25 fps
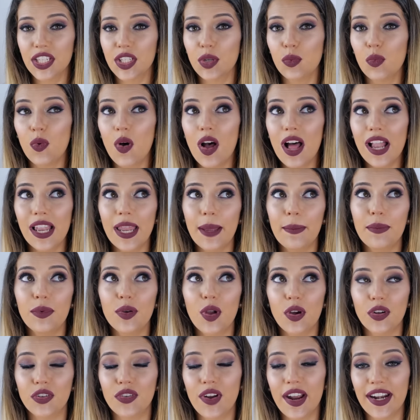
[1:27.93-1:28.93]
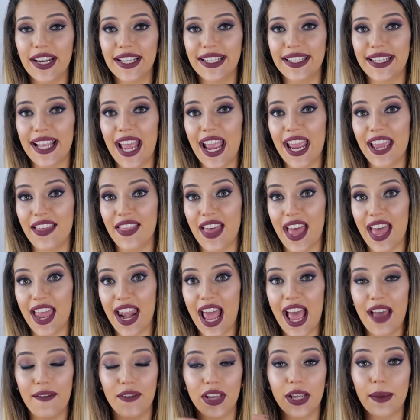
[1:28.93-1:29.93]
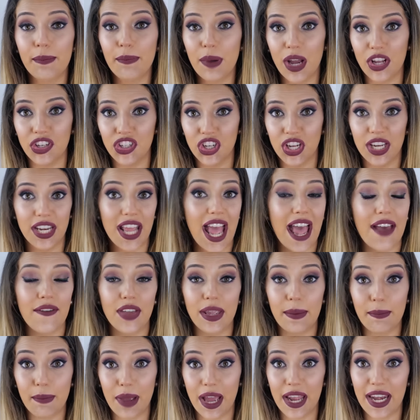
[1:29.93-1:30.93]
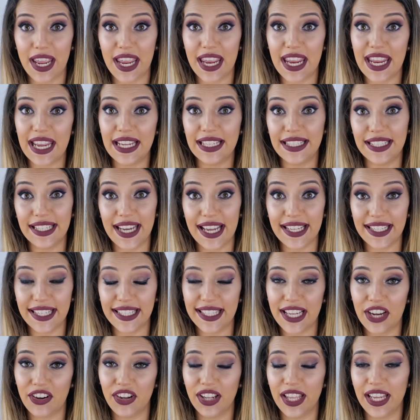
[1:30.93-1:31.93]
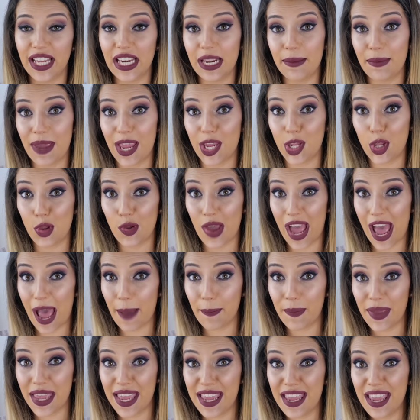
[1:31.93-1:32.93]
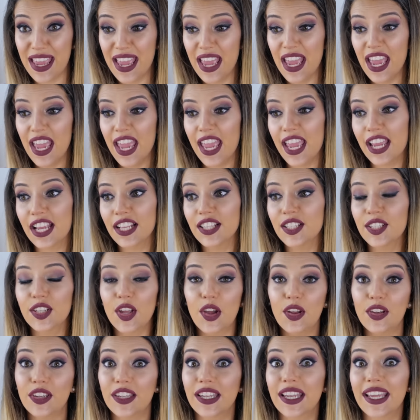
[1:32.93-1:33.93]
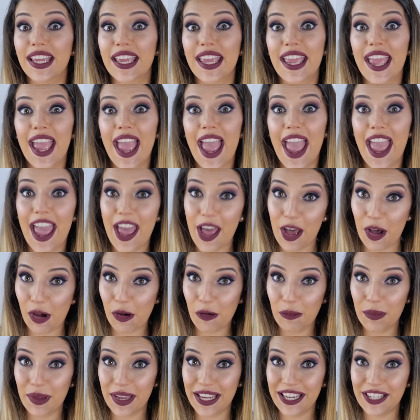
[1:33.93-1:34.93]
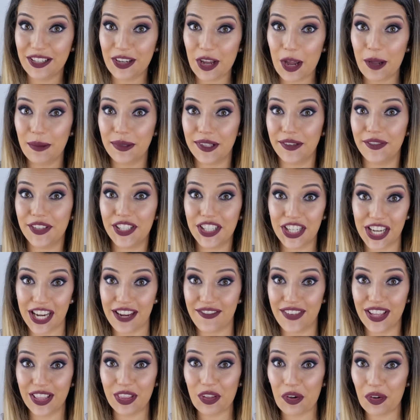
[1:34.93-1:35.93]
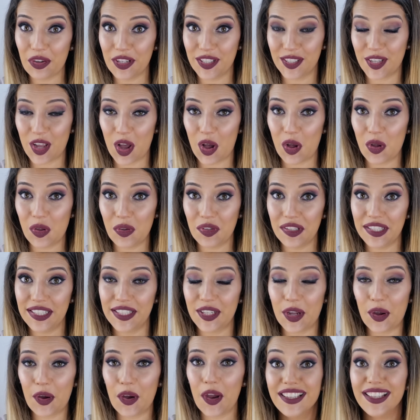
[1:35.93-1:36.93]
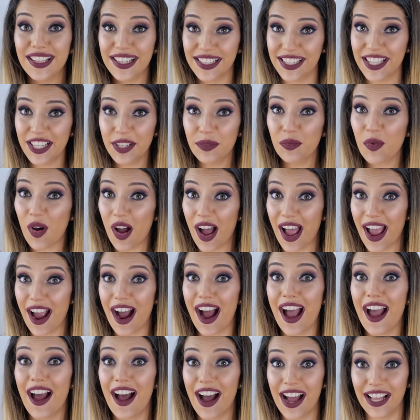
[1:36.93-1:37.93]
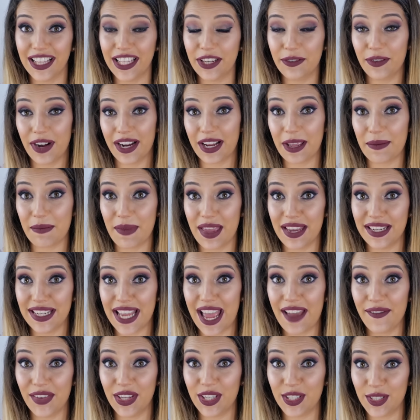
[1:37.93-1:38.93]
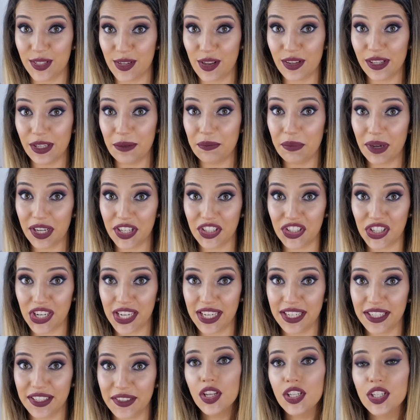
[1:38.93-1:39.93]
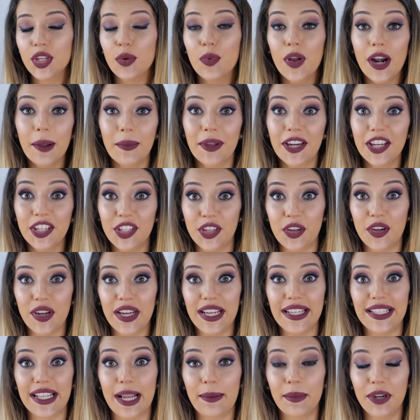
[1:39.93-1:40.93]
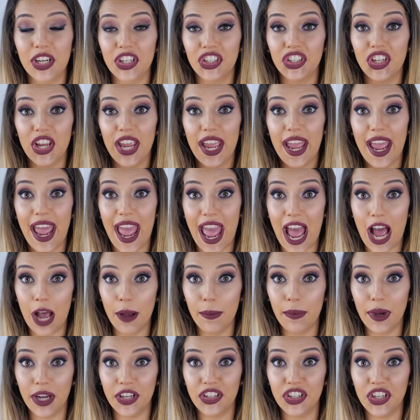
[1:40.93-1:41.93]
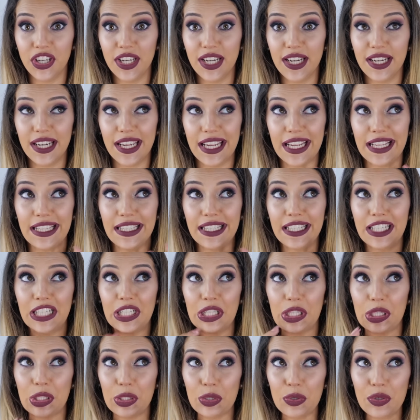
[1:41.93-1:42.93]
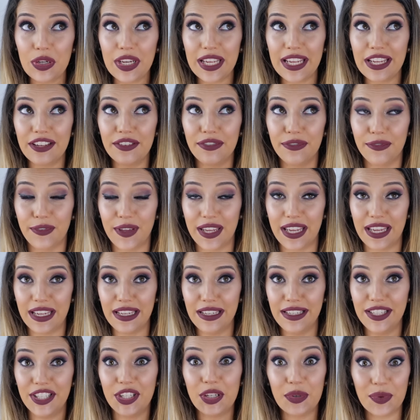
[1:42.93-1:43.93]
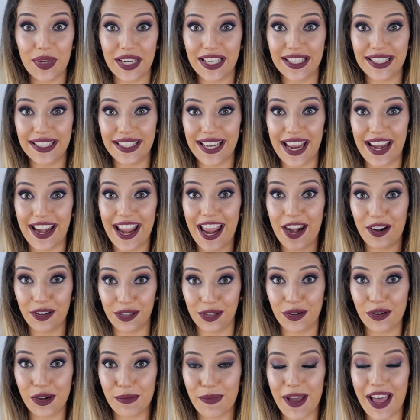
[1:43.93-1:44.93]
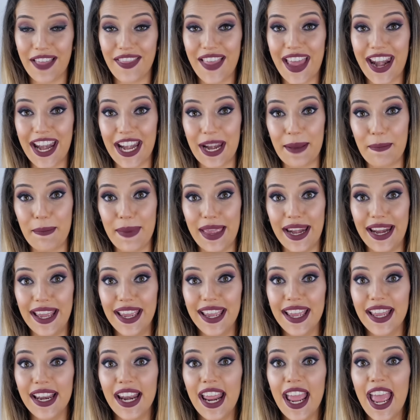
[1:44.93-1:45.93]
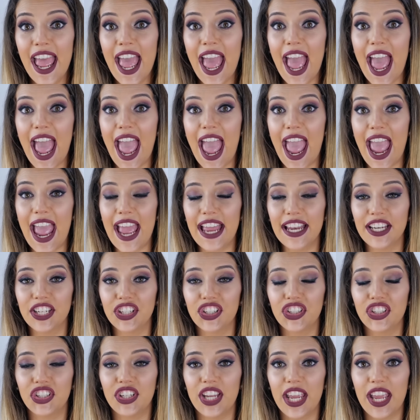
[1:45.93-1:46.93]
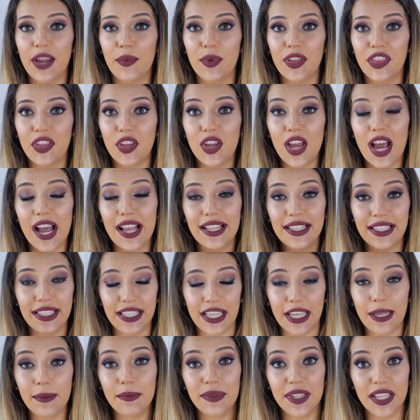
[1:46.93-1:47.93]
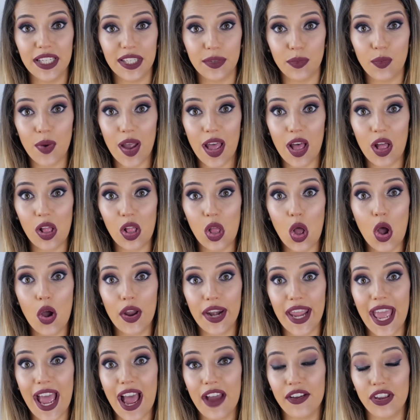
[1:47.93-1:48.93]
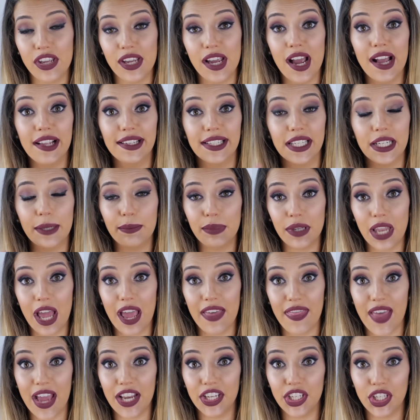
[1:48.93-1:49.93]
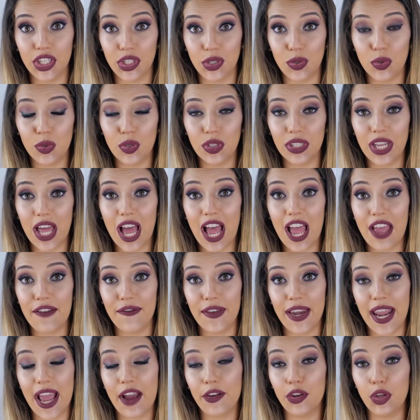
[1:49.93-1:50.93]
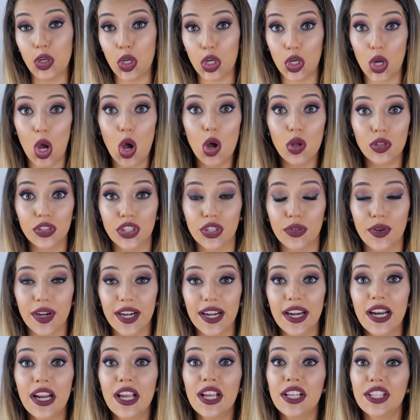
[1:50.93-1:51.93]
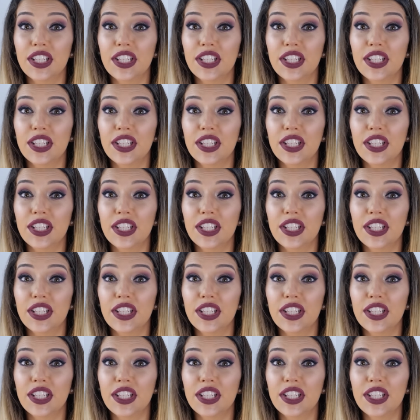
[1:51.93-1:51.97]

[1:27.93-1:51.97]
So while I'm not trying to say that having a budget, having money is necessarily going to make you happy, it can certainly help in terms of achieving those goals. So this is why I highly recommend having a solid budget. So what I'm gonna do is I'm gonna share our budget, including figures to an extent, and I'll talk about that in a minute, and share with you guys tips as well on how you guys can apply that to your life and how you can alter it.